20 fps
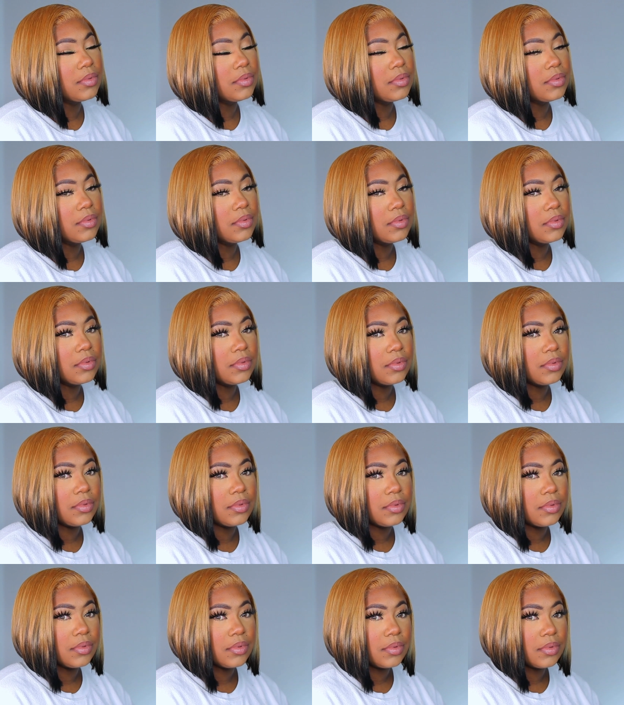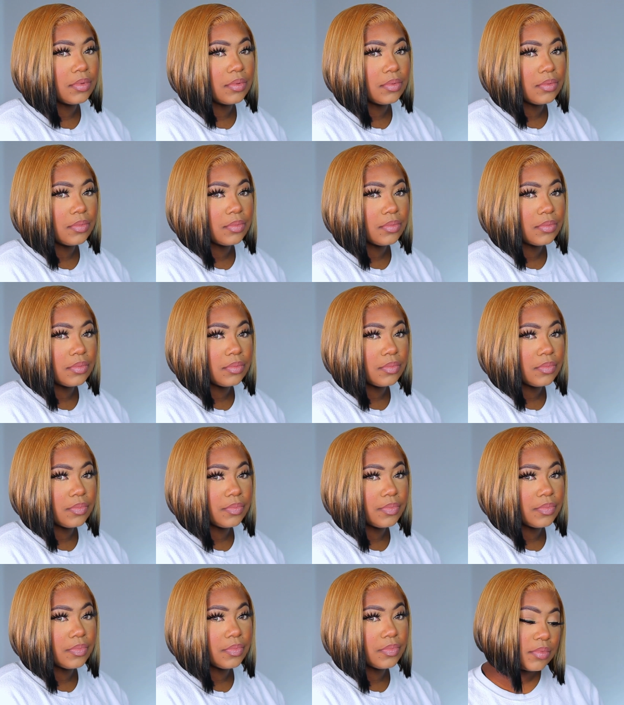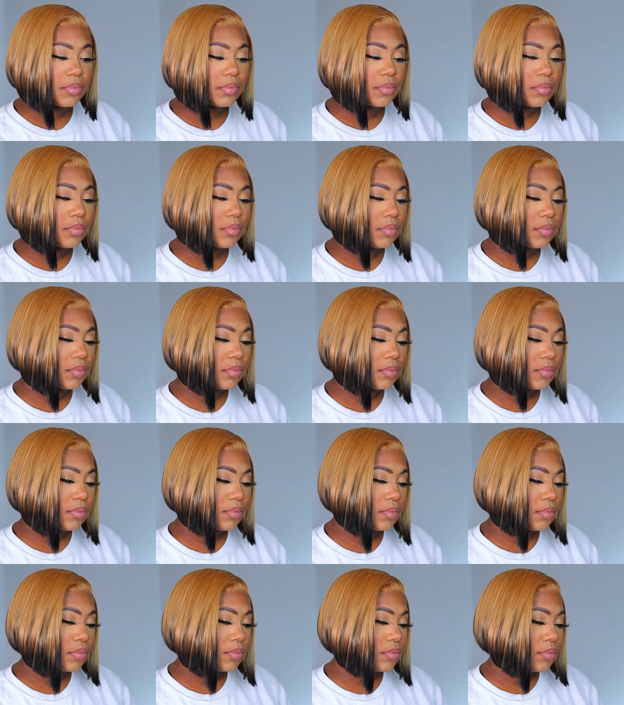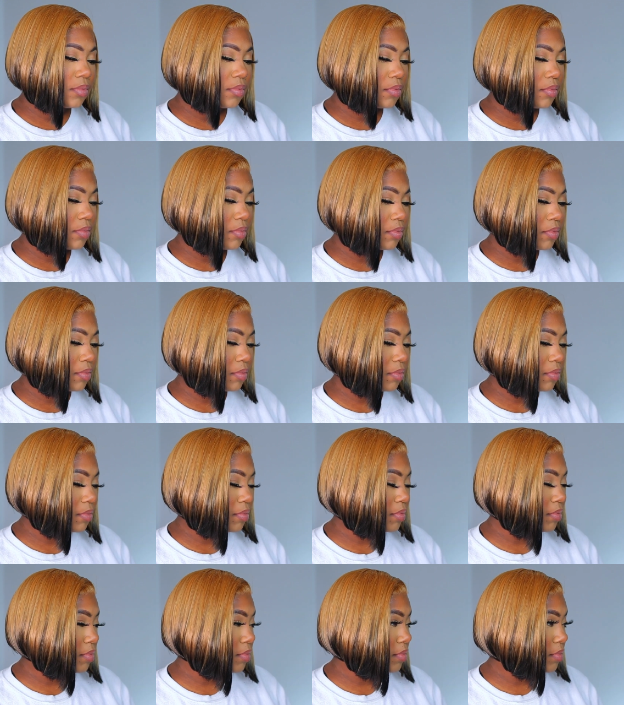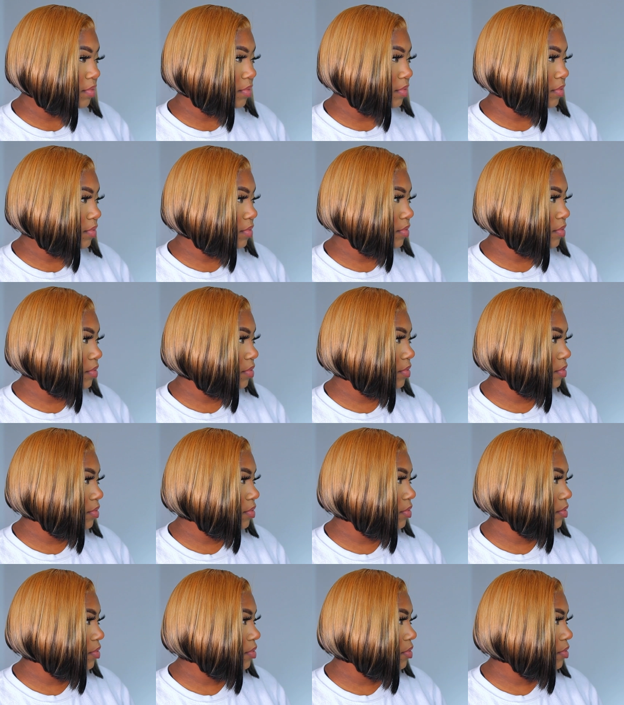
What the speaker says: Nothing is said.